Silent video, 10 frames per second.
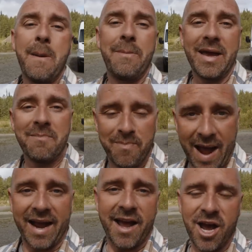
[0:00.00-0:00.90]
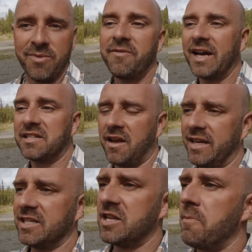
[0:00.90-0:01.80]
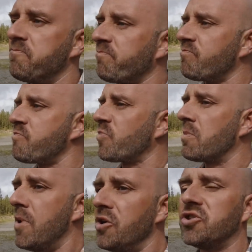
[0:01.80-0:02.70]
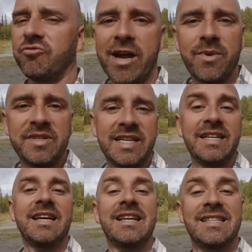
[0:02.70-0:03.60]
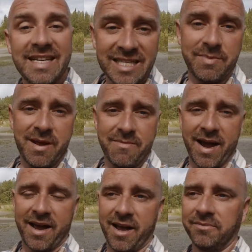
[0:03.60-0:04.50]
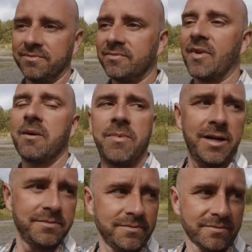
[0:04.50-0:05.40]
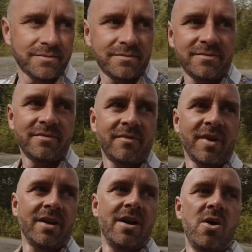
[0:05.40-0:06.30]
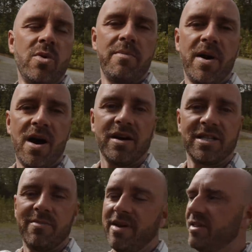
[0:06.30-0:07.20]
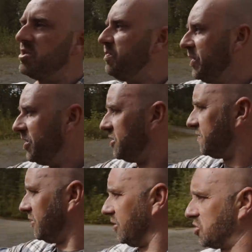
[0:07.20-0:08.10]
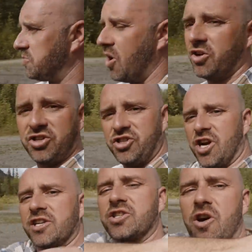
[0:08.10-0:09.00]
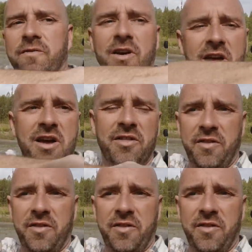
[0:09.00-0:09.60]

being back home. In fact, I think it's the most rain we've seen since being back home. But we're parked up in this beautiful little spot just off the